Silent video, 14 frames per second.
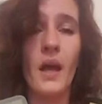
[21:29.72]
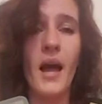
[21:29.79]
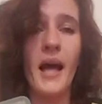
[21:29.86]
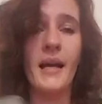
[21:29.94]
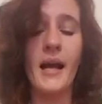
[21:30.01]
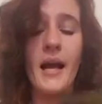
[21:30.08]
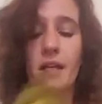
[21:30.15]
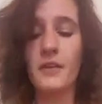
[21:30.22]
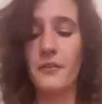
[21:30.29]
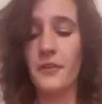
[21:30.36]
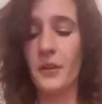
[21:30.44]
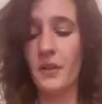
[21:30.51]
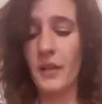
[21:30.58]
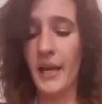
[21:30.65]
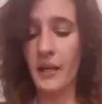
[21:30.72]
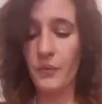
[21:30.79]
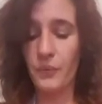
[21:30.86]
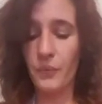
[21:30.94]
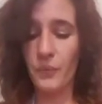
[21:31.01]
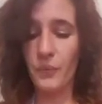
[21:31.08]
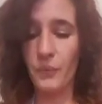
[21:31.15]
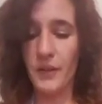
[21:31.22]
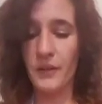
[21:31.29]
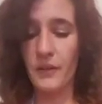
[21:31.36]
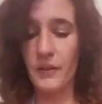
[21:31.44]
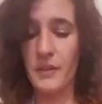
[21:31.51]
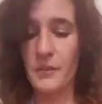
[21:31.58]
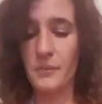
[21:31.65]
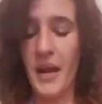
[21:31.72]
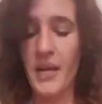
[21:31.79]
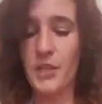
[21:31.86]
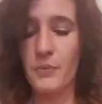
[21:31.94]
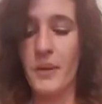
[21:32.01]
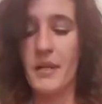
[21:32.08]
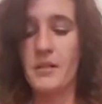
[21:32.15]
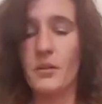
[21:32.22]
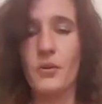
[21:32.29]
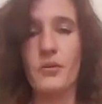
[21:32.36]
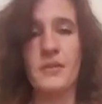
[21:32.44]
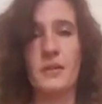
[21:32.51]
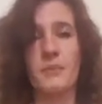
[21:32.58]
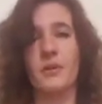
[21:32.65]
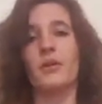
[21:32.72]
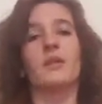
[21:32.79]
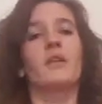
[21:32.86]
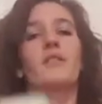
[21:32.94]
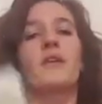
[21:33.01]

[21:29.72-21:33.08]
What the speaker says: I kind of feel like with this Page of Pentacles and building a